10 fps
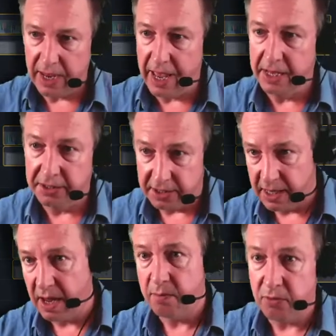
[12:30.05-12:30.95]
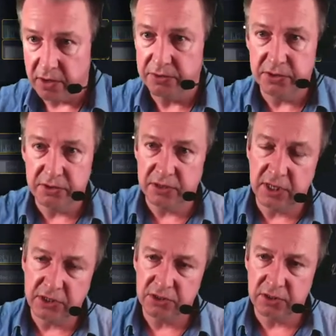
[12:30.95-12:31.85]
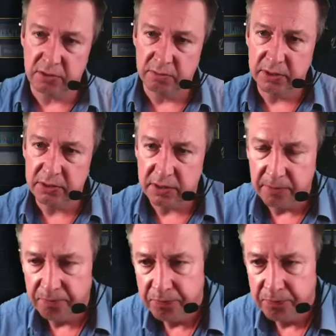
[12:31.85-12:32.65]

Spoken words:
and the camera that's attached to the computer.